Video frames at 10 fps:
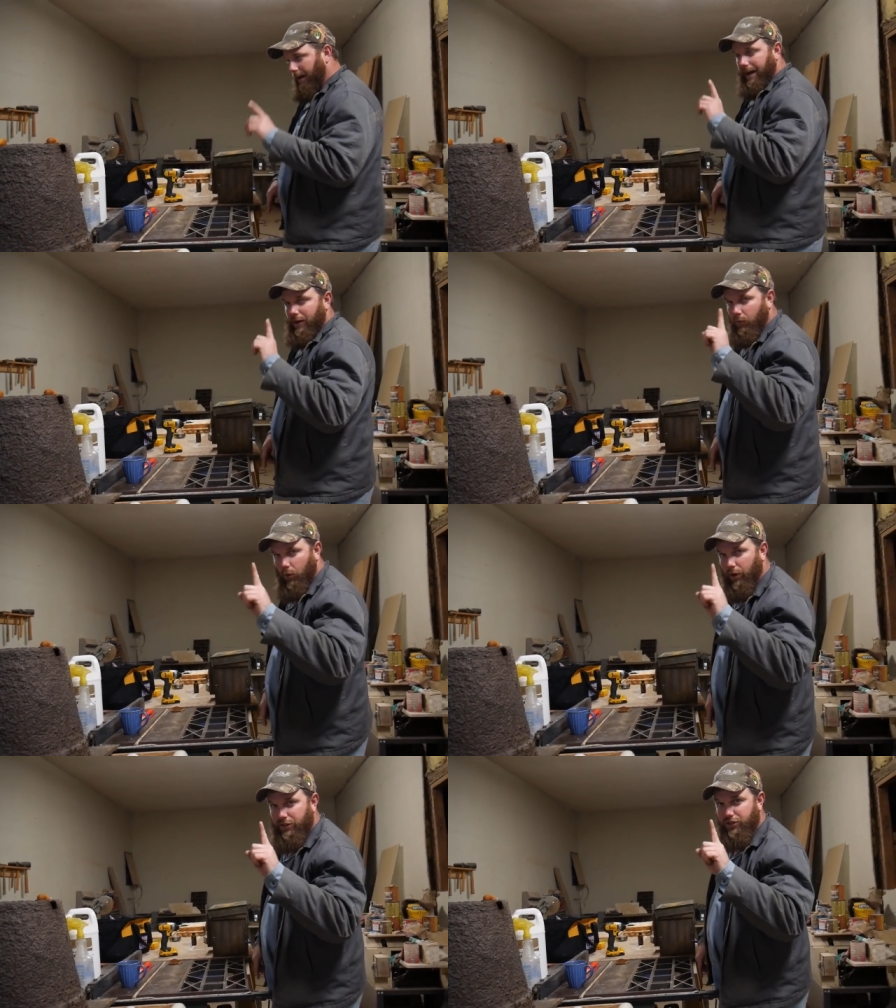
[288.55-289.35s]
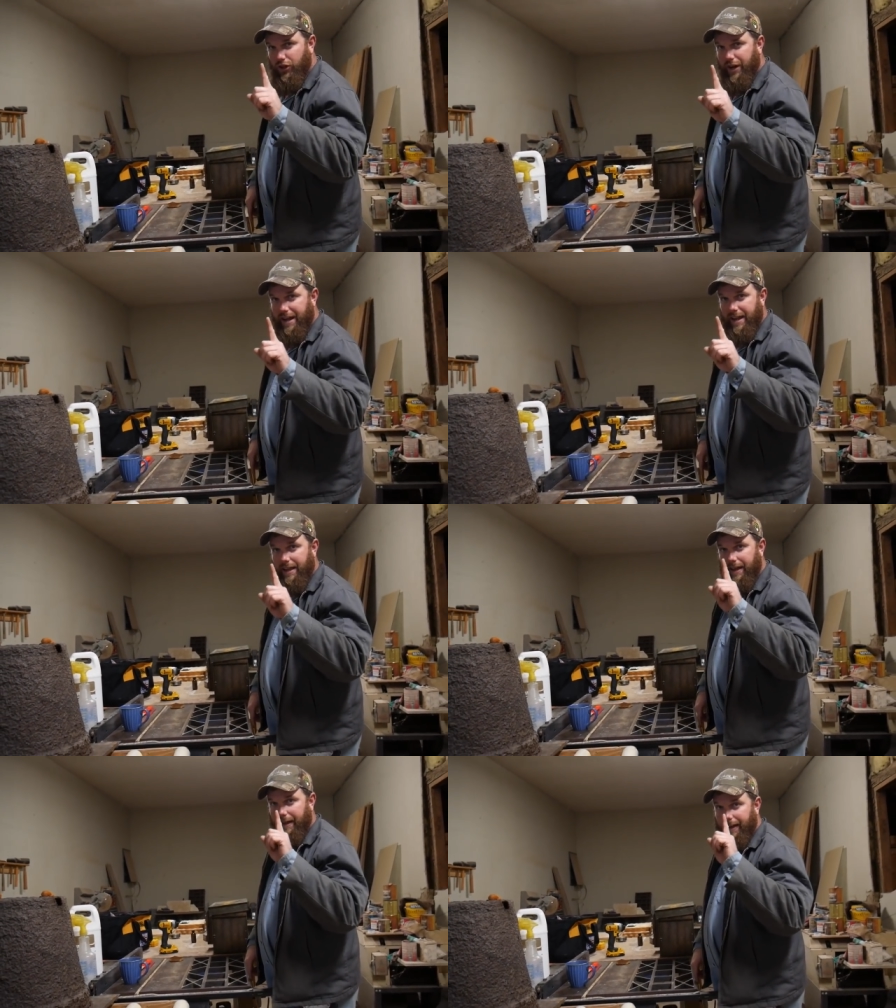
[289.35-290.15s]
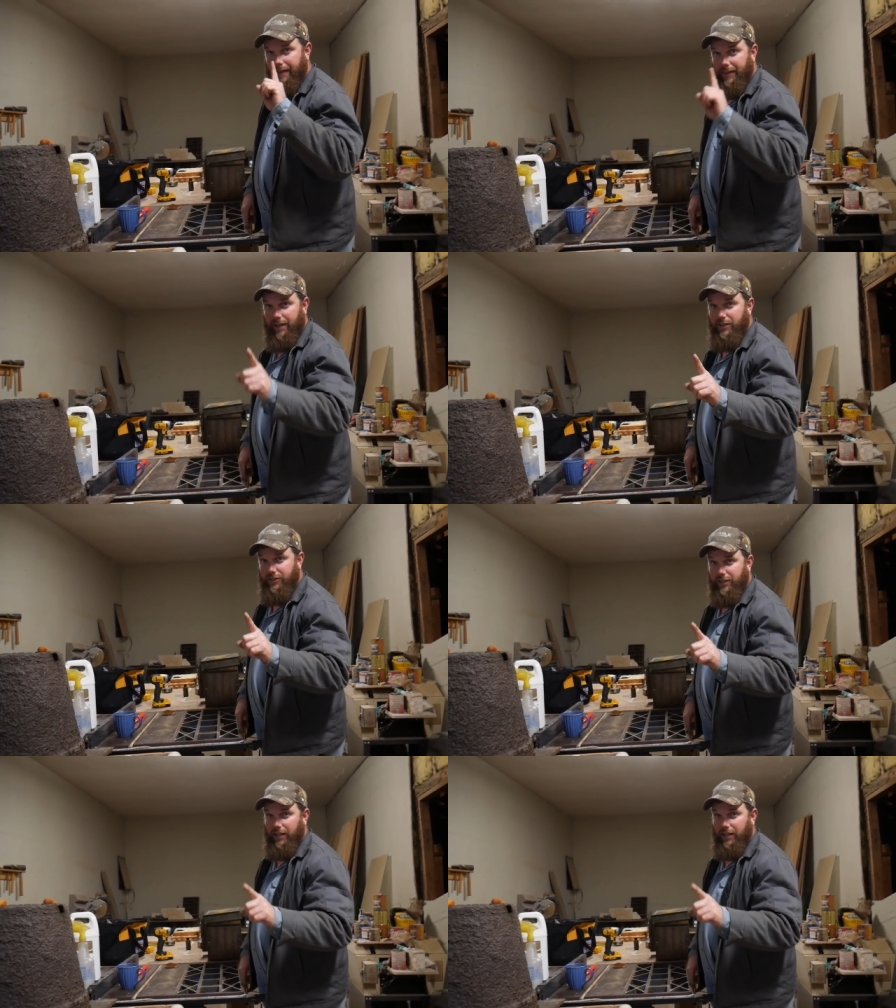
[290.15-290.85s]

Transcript: Out of one tree in the country